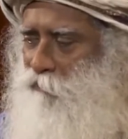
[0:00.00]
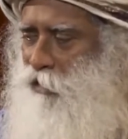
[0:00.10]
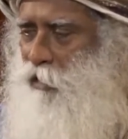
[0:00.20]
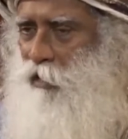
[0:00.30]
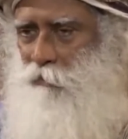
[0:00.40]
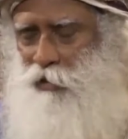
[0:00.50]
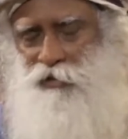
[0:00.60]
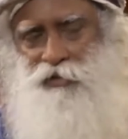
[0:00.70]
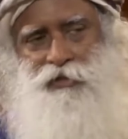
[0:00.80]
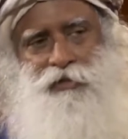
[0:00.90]
very
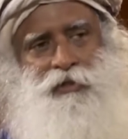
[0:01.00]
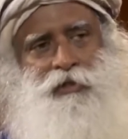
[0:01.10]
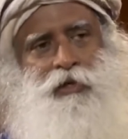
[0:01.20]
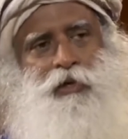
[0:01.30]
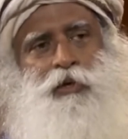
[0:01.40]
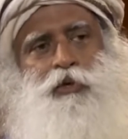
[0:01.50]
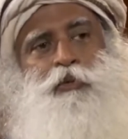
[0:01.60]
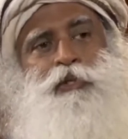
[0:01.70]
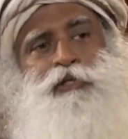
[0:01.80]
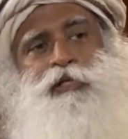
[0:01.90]
complex,
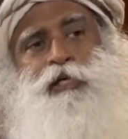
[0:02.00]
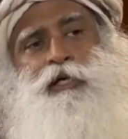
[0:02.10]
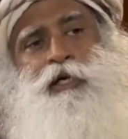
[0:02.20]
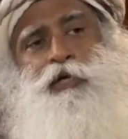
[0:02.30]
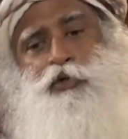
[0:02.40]
you will see